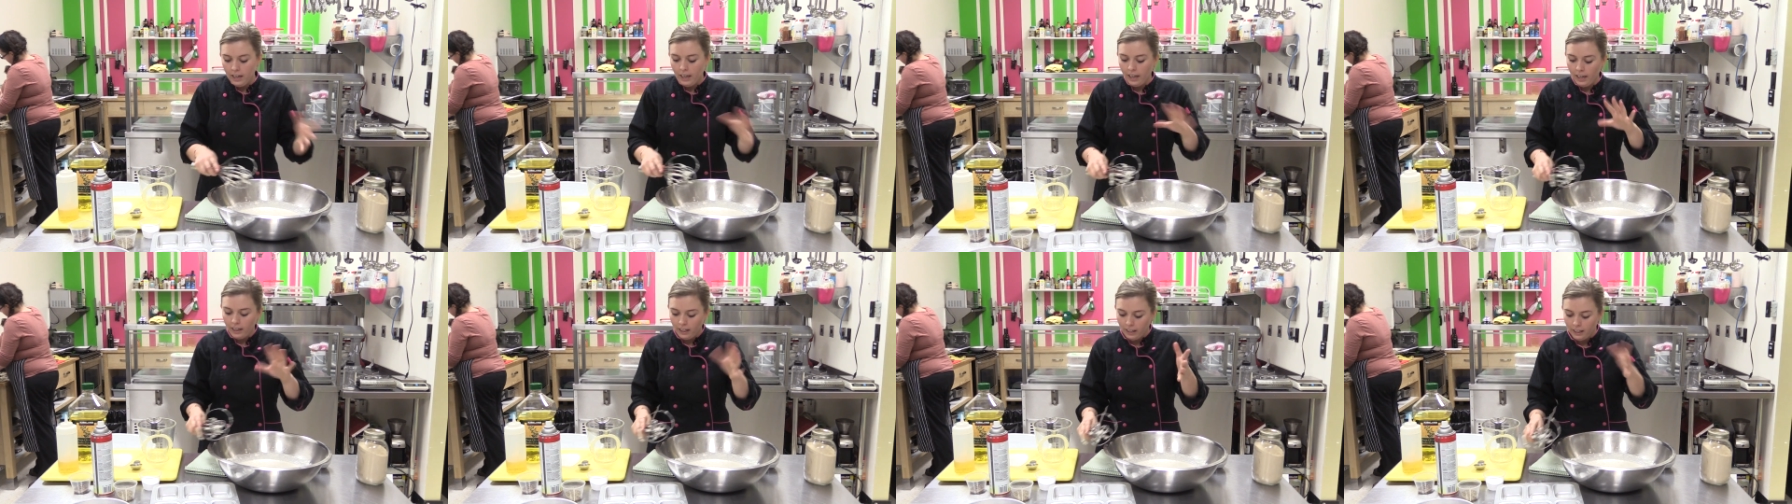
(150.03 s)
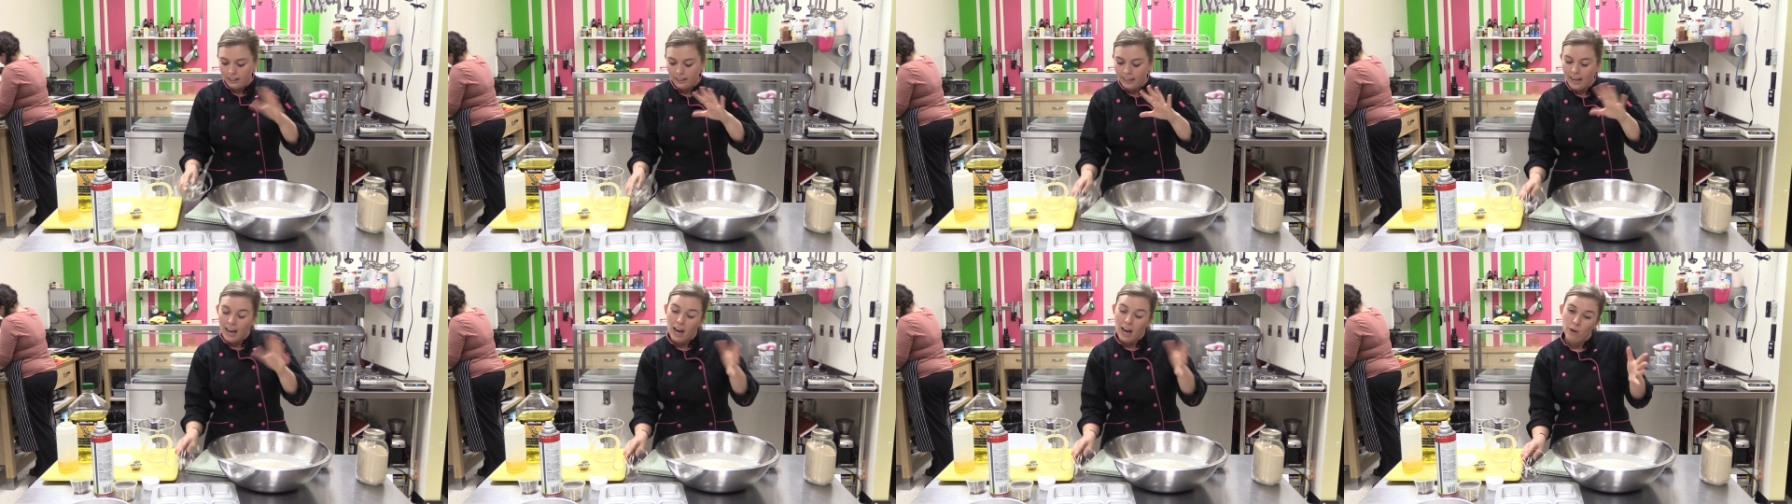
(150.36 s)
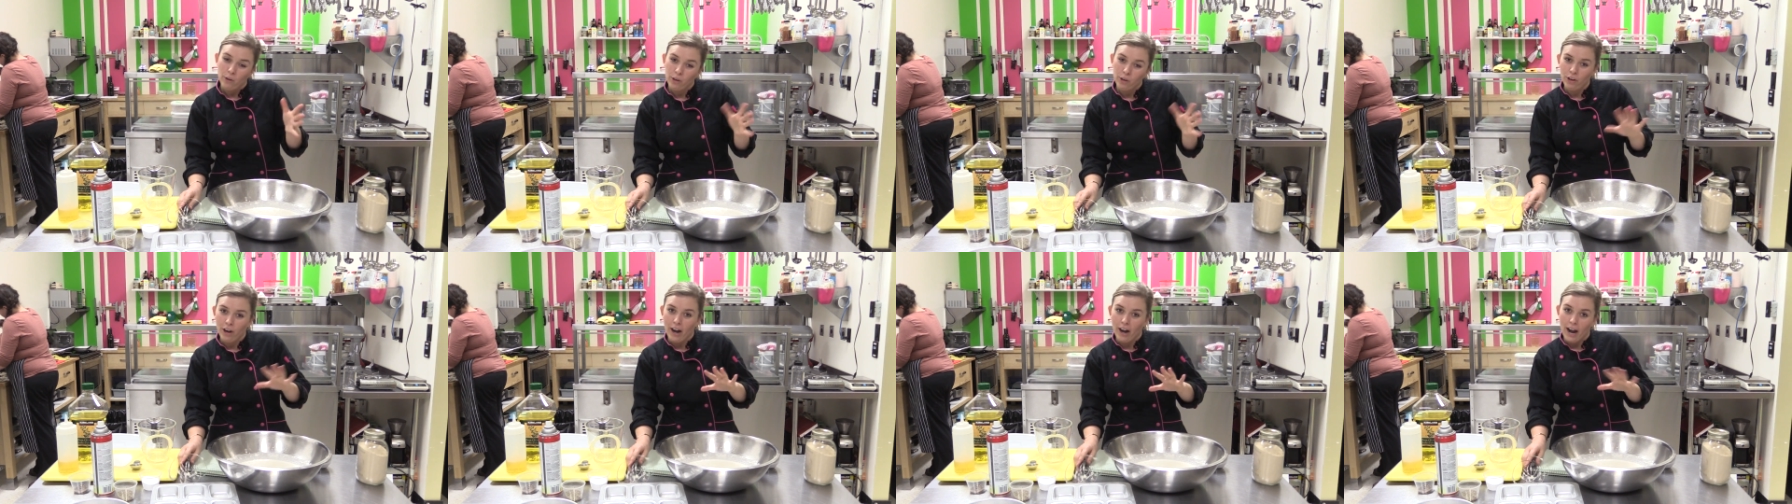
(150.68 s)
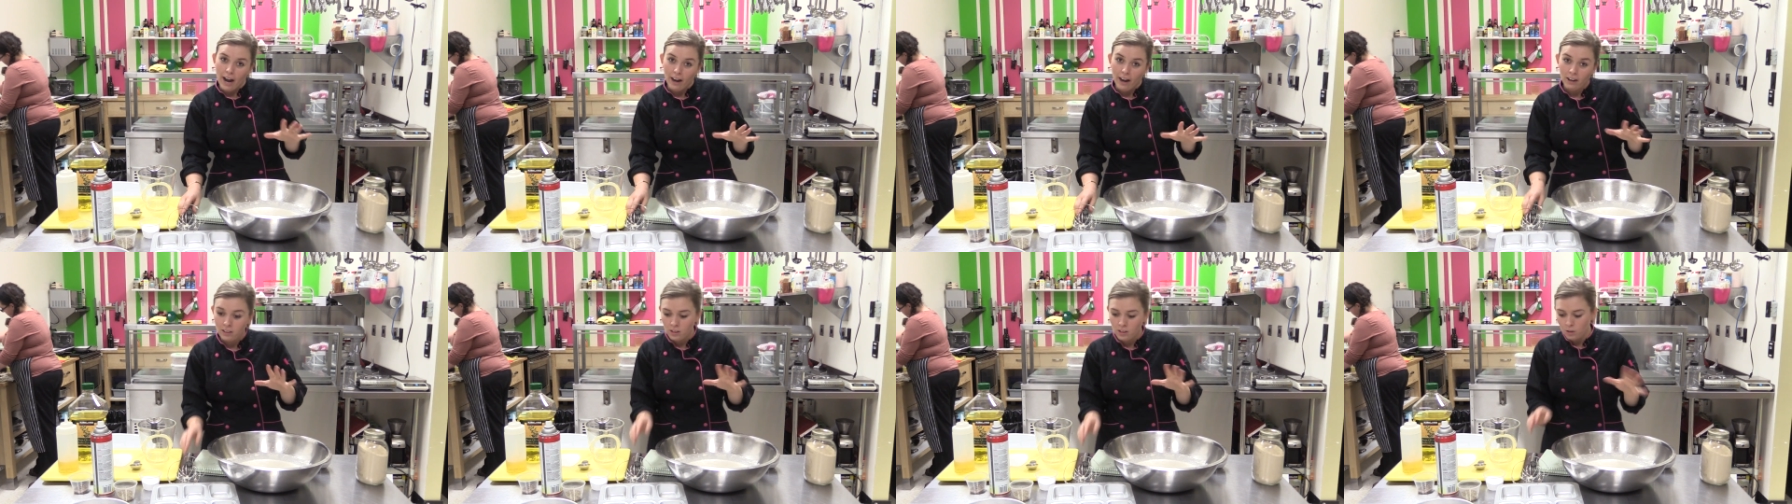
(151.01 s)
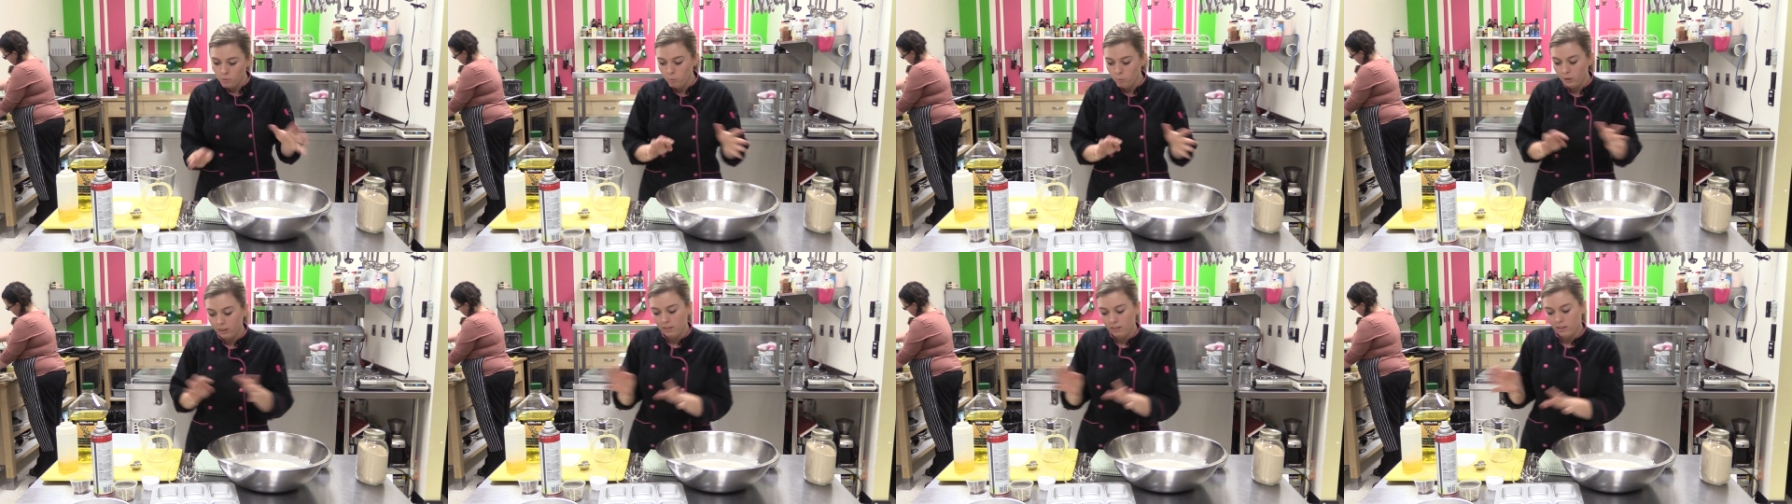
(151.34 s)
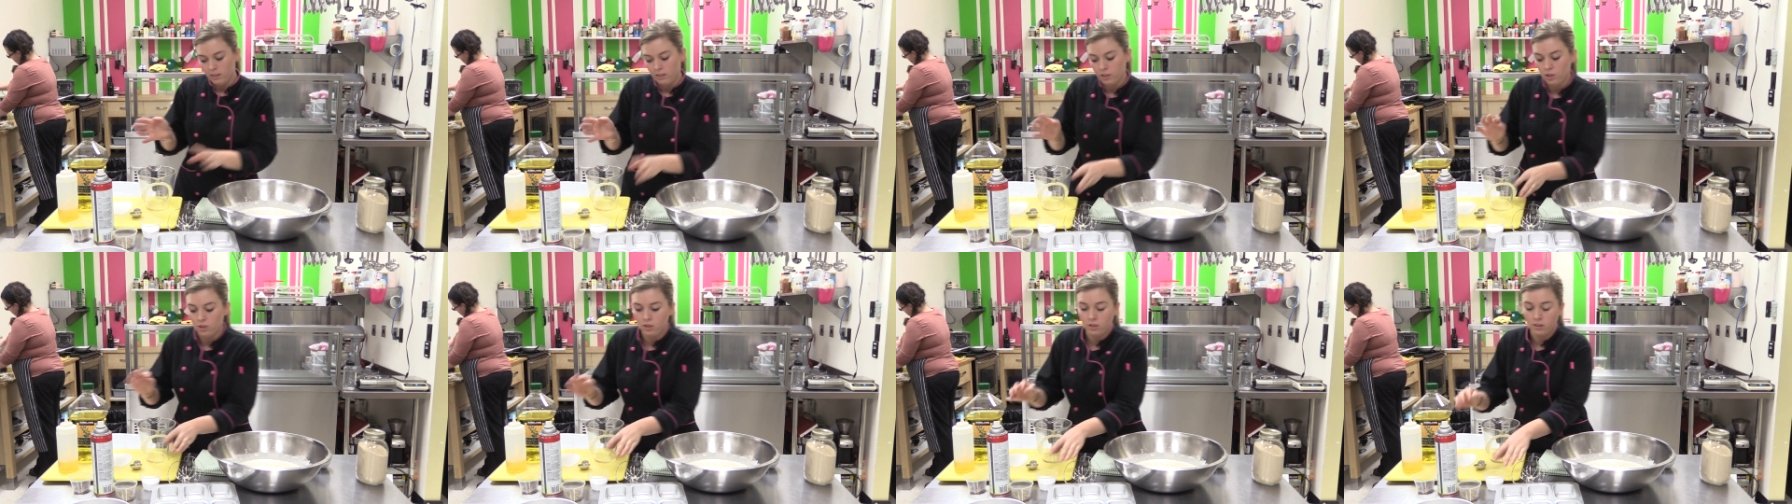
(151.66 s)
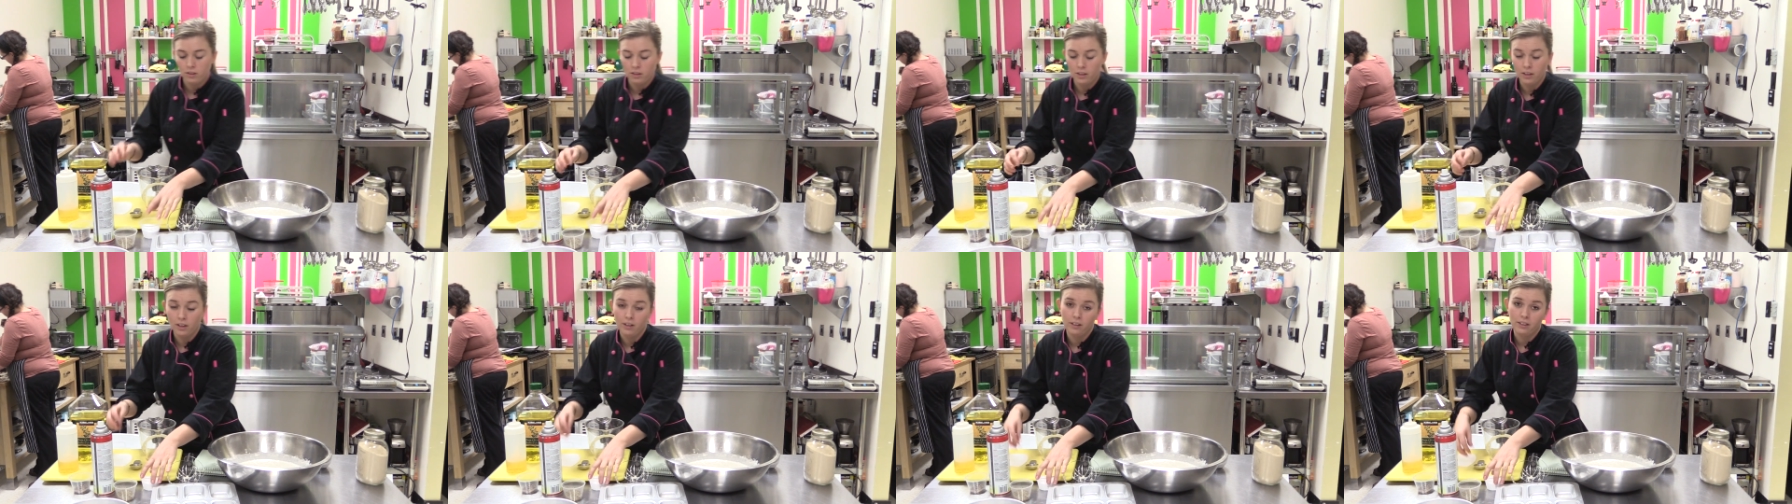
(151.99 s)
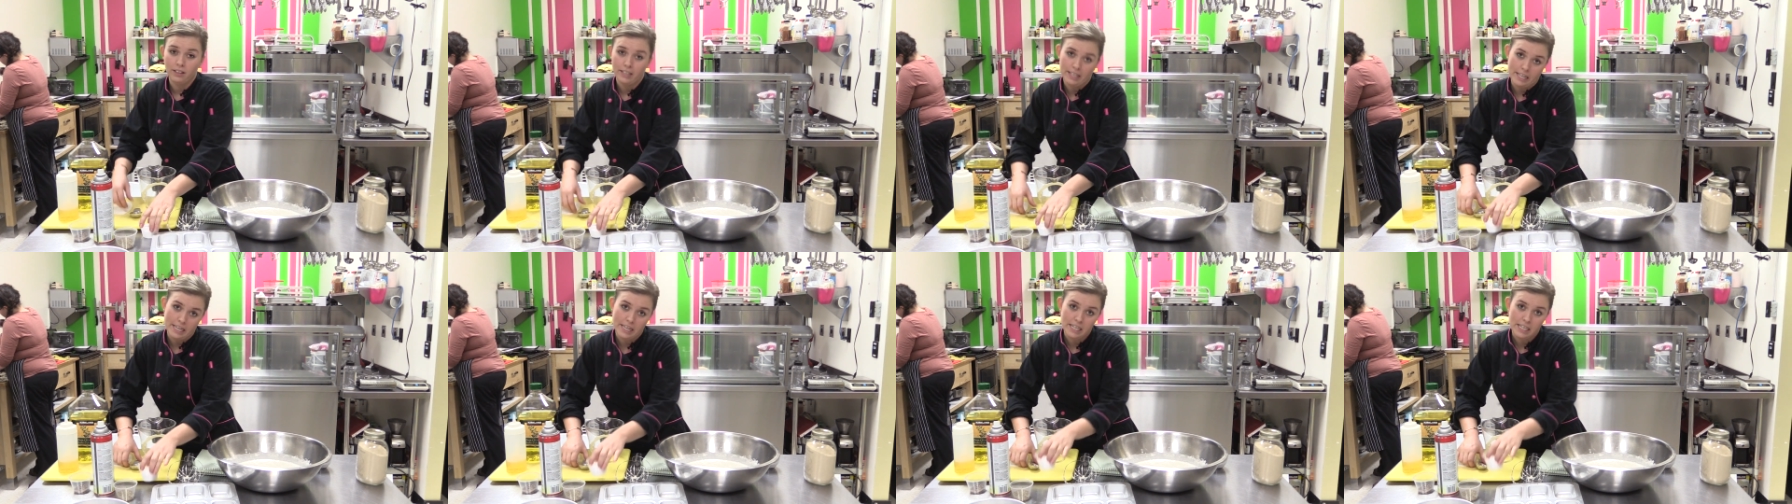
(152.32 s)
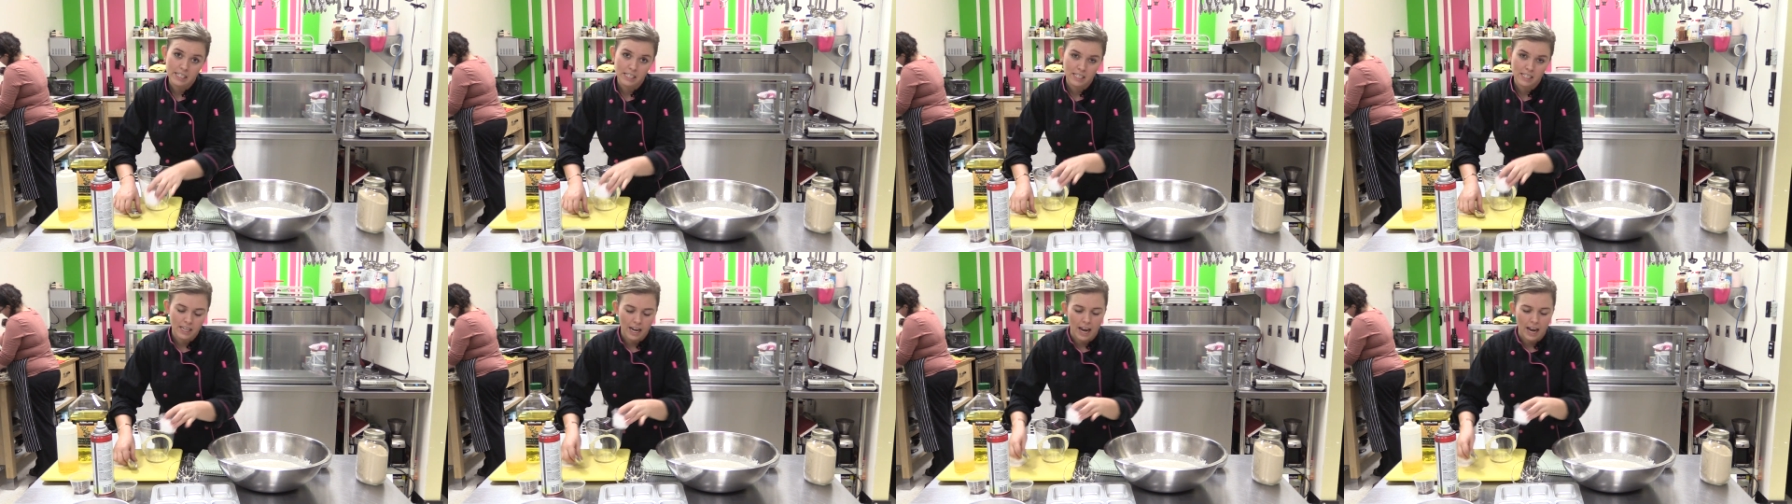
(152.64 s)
it can counteract with the yeast,